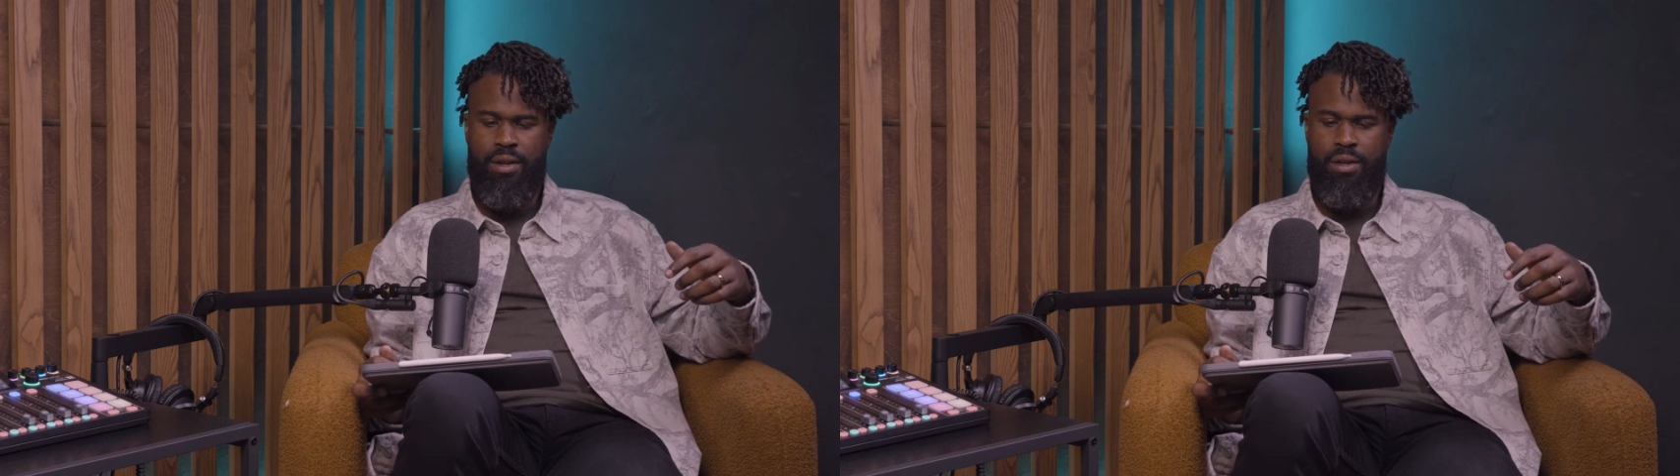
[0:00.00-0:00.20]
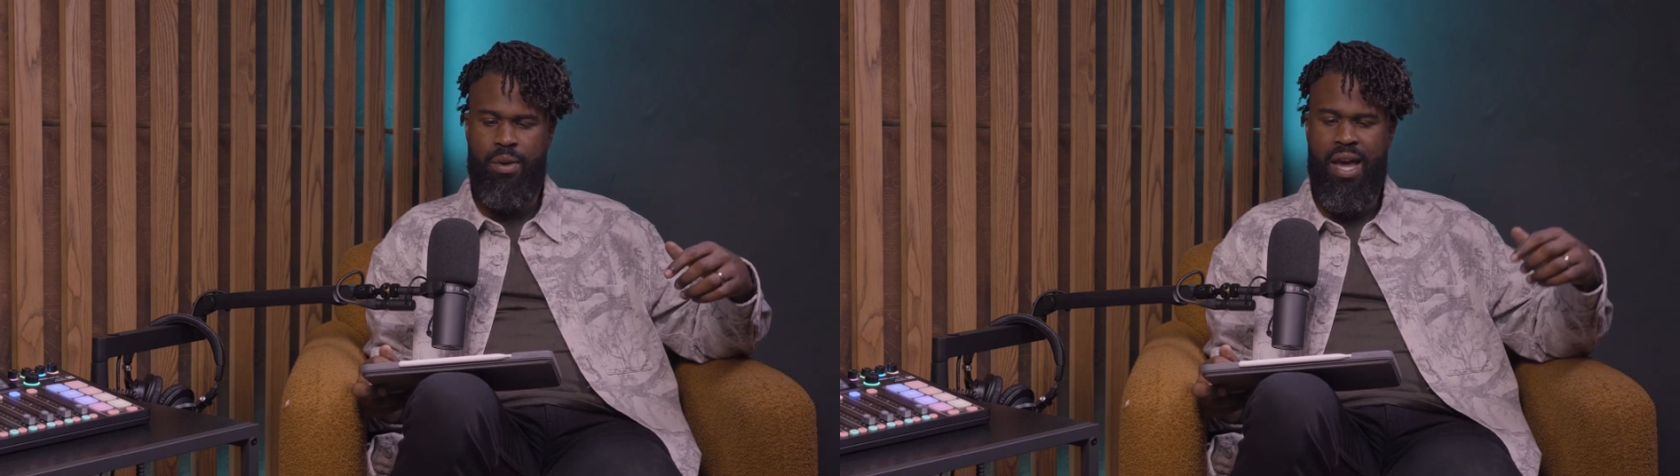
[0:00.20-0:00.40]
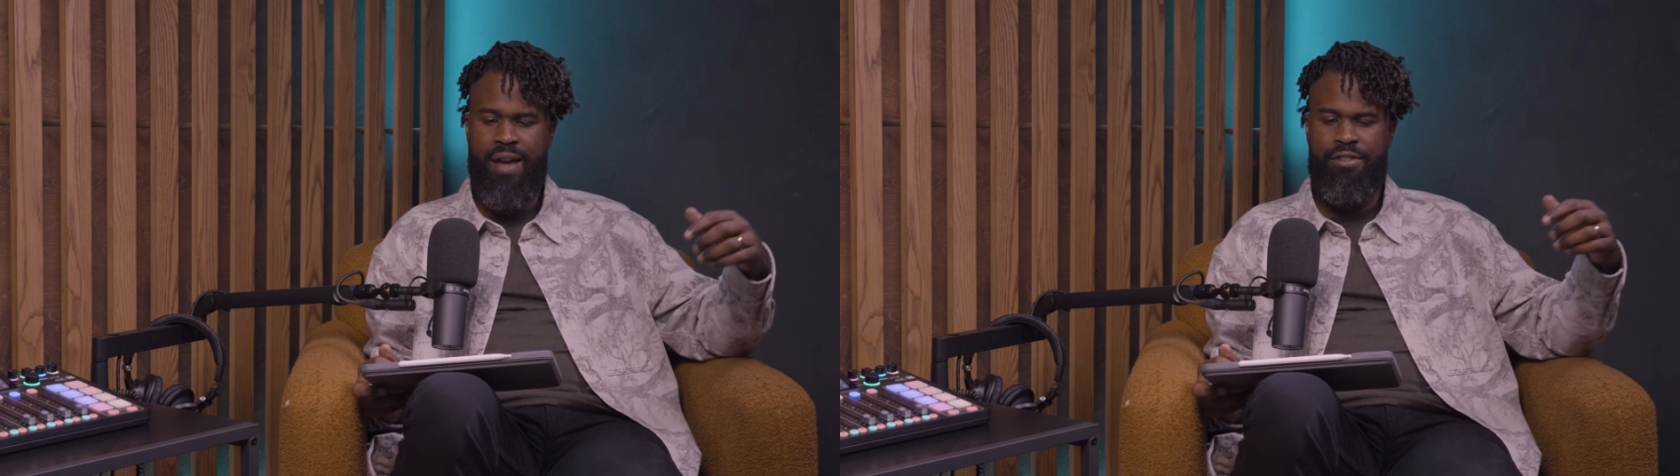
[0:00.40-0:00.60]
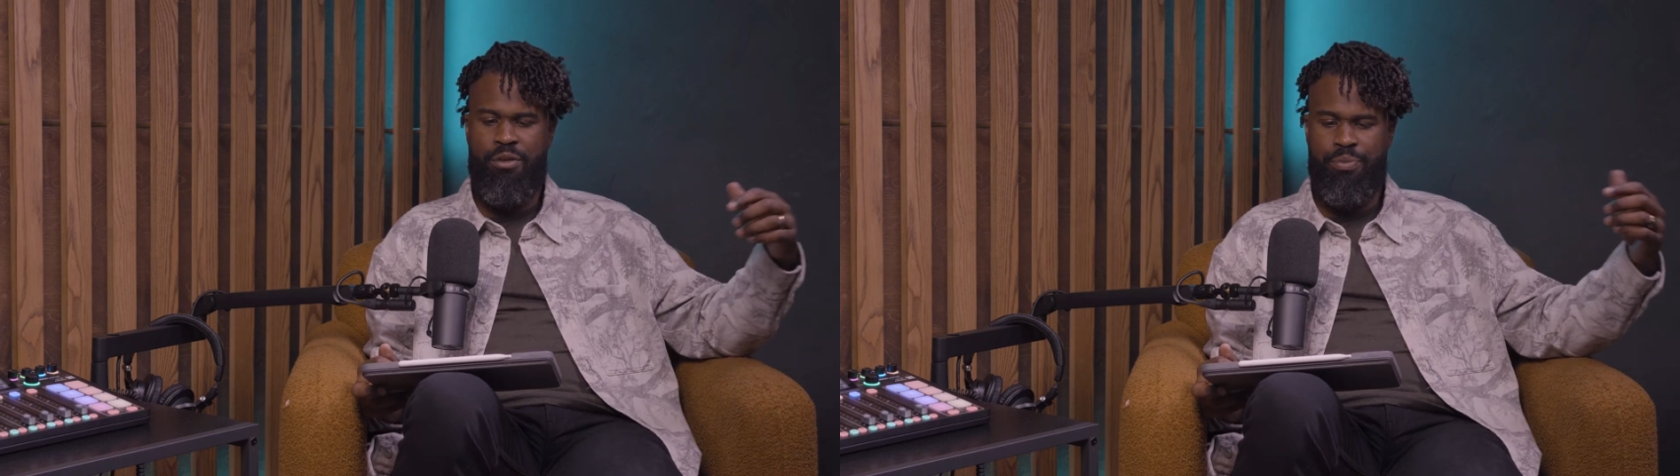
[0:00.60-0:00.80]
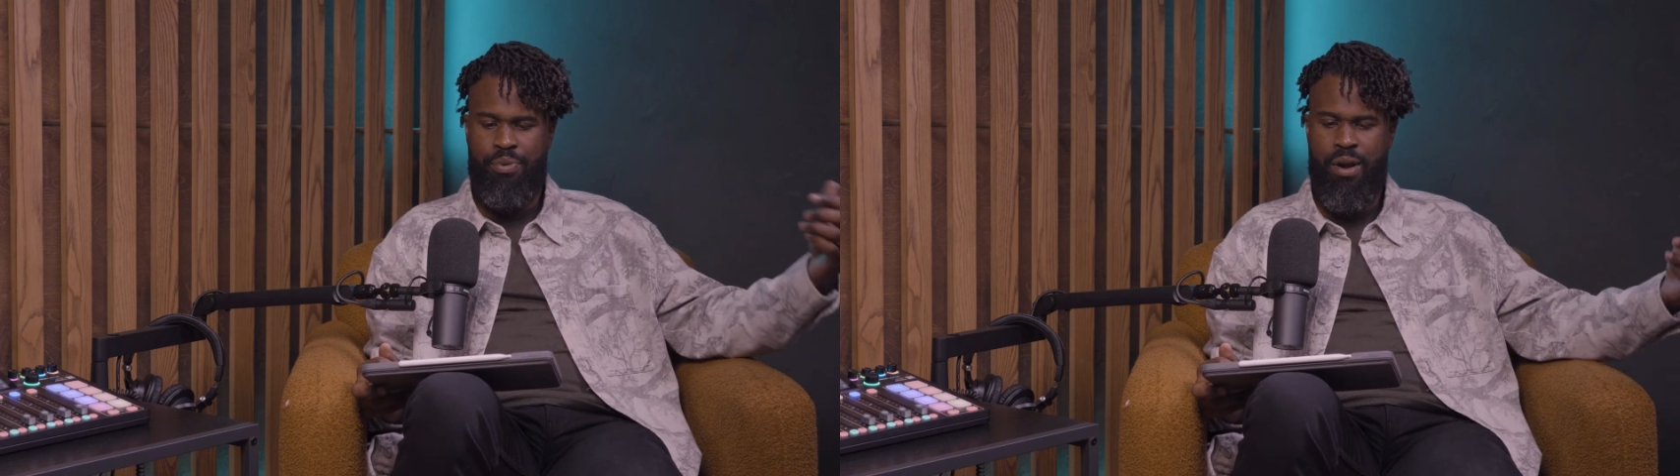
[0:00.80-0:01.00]
you have
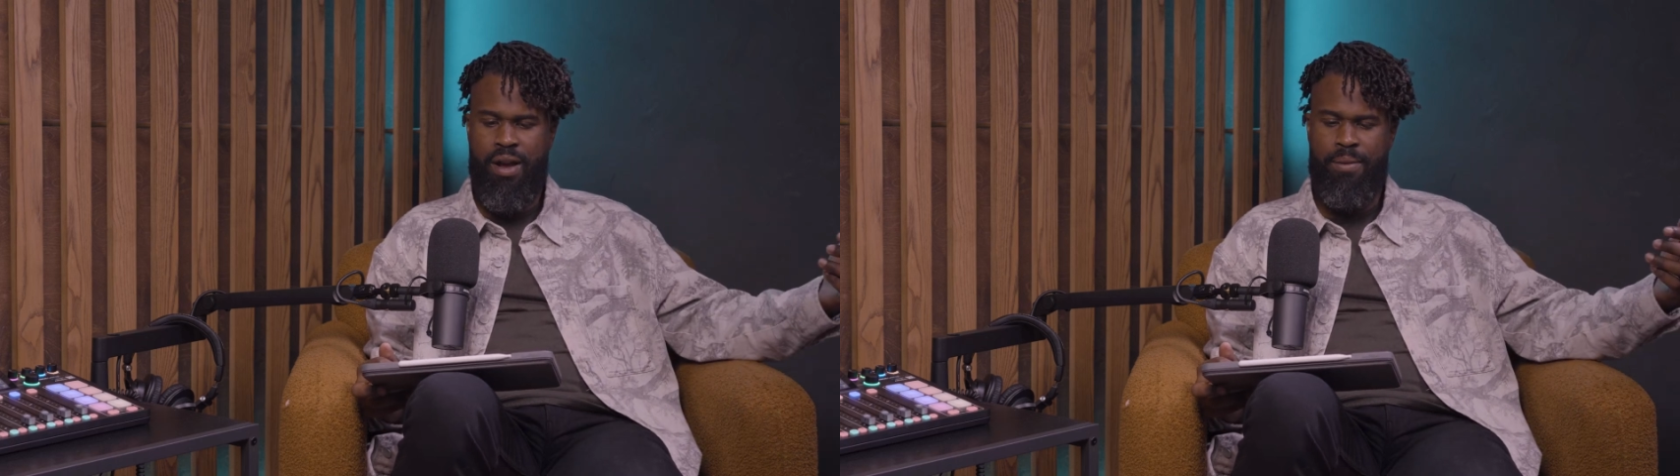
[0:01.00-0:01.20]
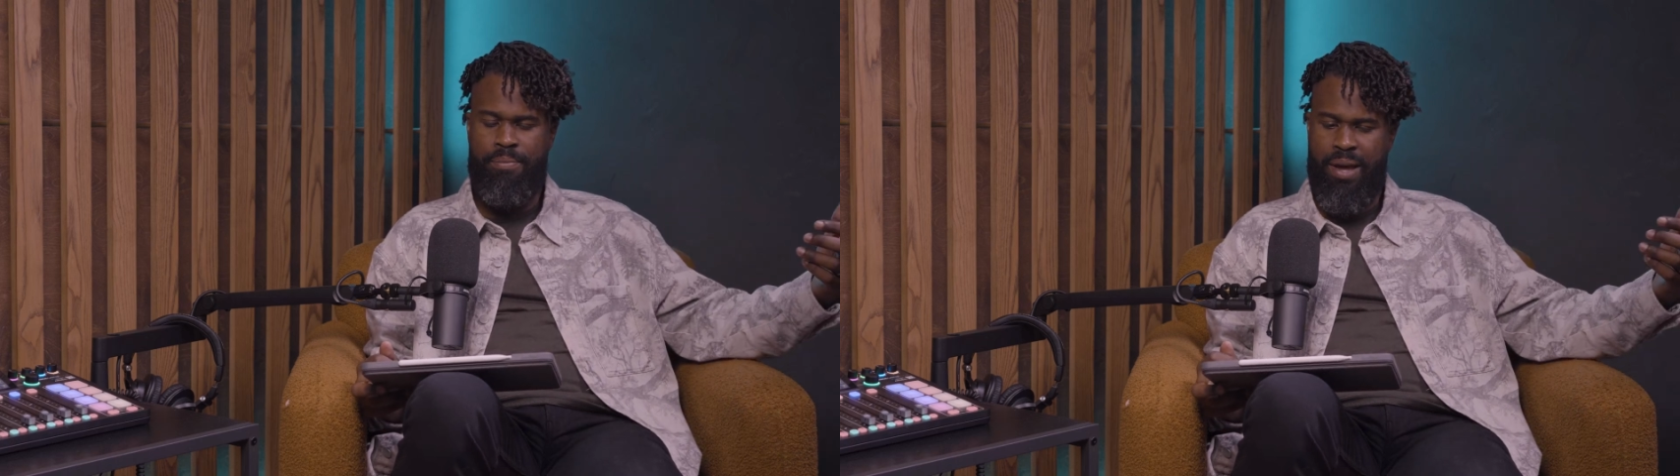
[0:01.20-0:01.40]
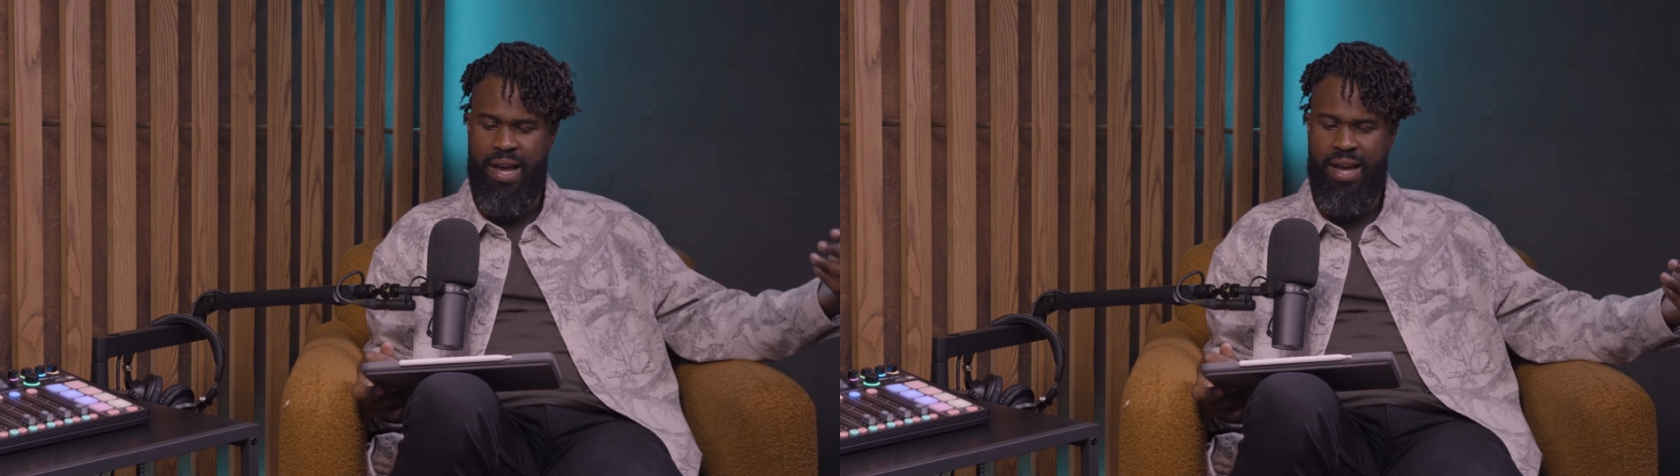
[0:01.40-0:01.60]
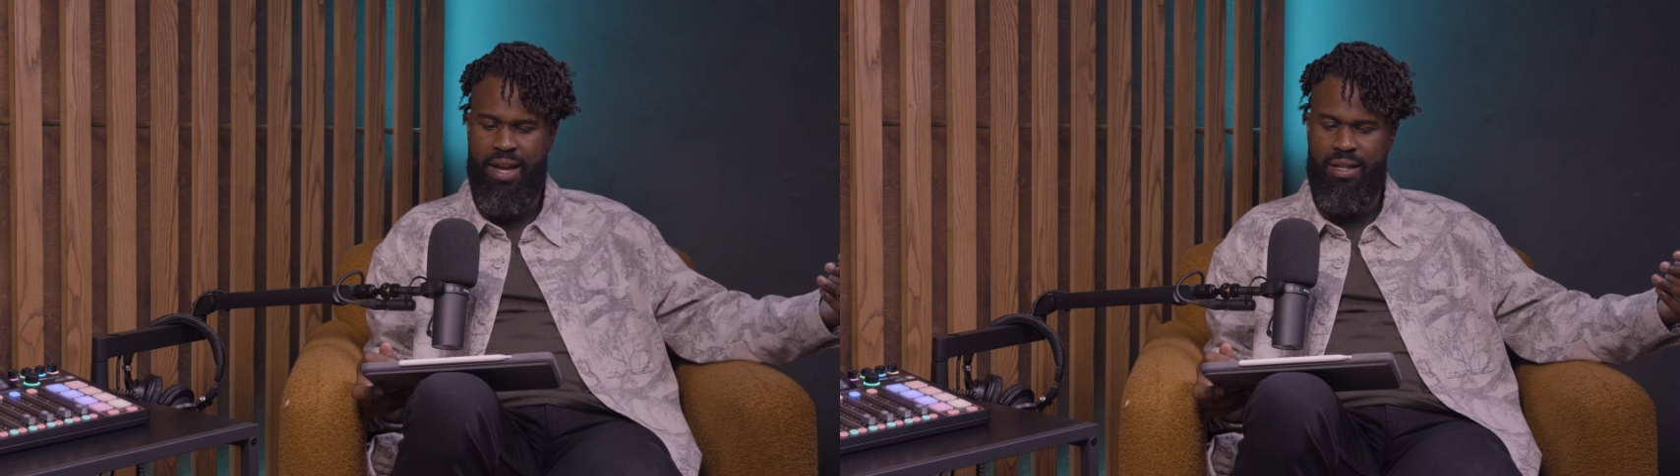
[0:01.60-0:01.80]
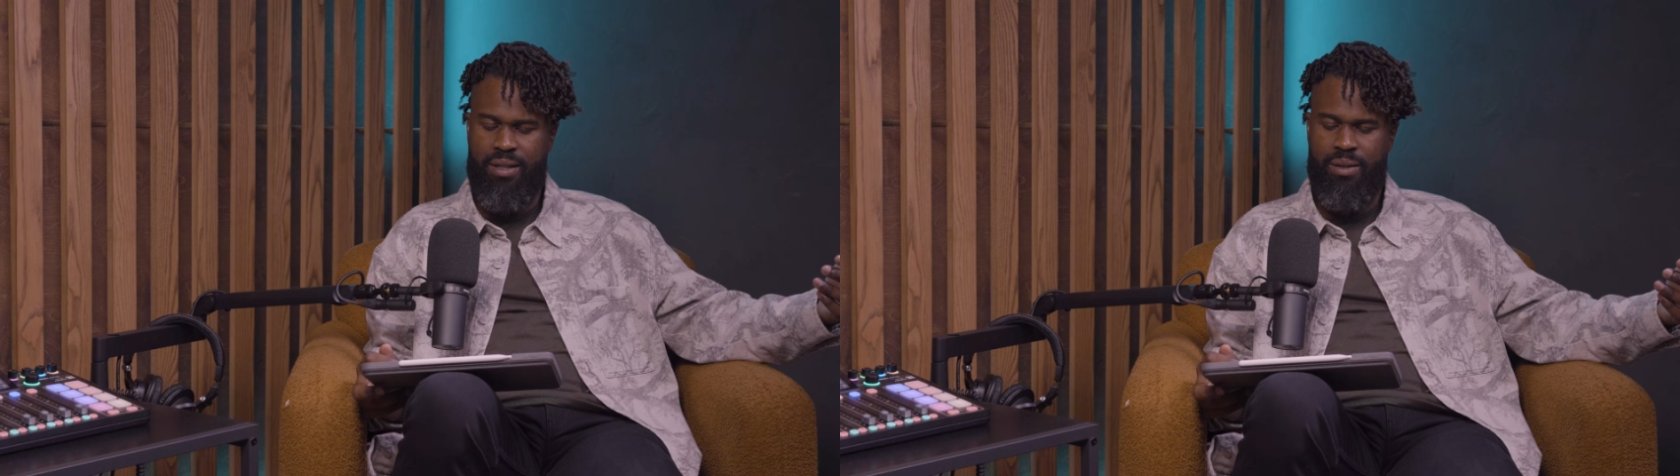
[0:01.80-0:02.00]
your prompt
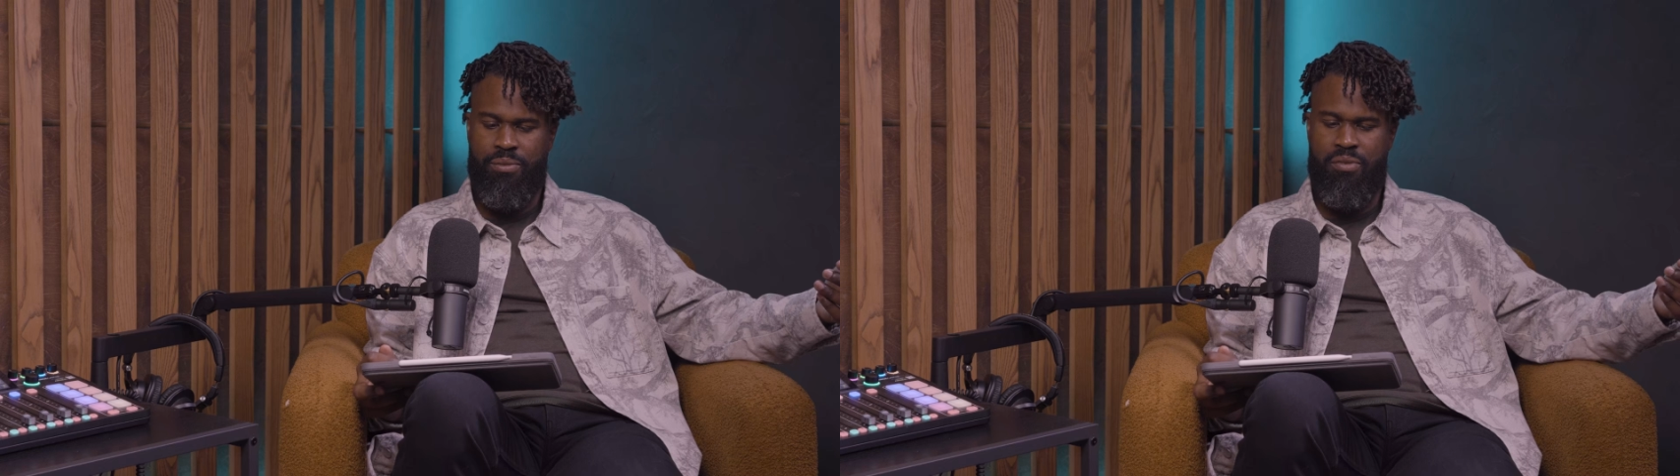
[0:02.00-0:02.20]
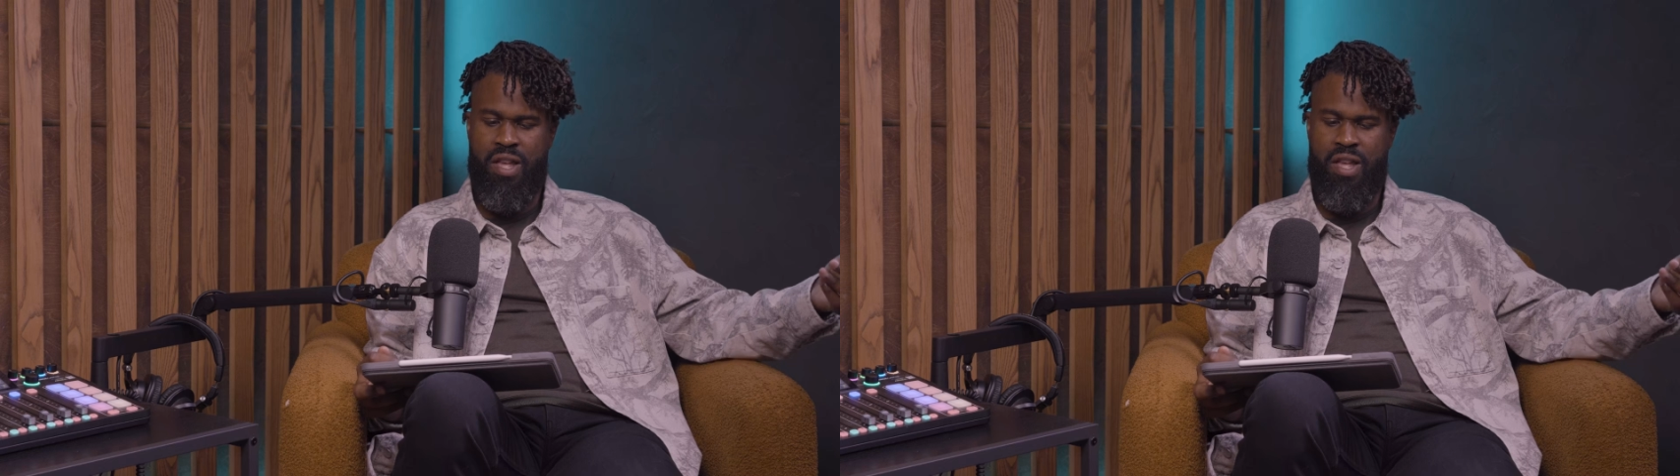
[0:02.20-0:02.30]
packs,